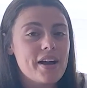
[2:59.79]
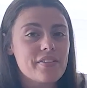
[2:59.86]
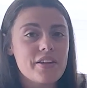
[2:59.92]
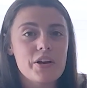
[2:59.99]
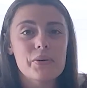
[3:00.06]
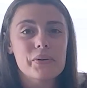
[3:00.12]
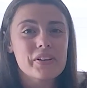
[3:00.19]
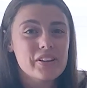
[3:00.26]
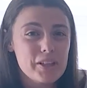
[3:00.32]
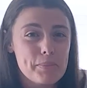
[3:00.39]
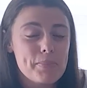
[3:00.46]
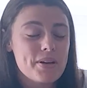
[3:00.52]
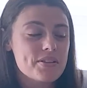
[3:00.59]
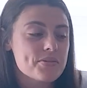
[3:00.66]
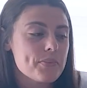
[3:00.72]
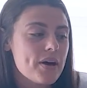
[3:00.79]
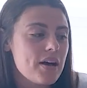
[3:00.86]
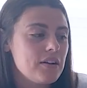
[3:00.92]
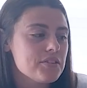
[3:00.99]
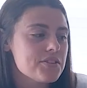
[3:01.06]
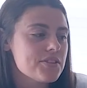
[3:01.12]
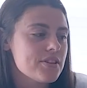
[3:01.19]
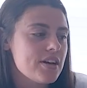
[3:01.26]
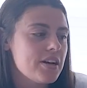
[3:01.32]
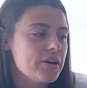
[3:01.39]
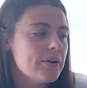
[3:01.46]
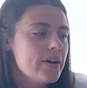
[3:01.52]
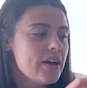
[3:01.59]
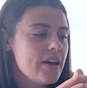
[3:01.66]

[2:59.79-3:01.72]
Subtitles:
They don't clip as well, so